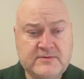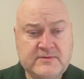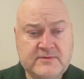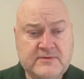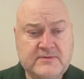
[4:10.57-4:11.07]

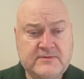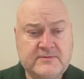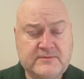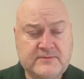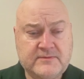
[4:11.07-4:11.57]

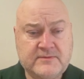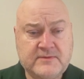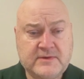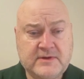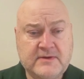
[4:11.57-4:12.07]

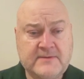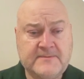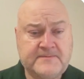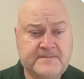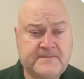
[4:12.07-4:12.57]

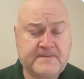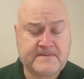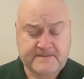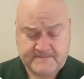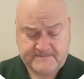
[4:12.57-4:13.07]

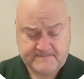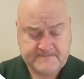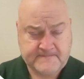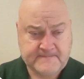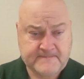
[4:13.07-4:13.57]

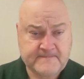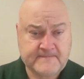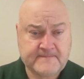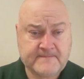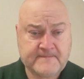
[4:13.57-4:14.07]

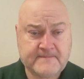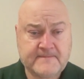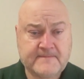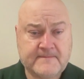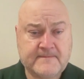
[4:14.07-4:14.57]

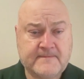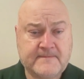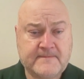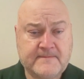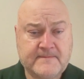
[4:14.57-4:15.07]

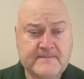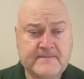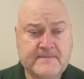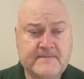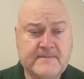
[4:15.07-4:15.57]

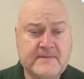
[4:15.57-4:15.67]
Nothing is said.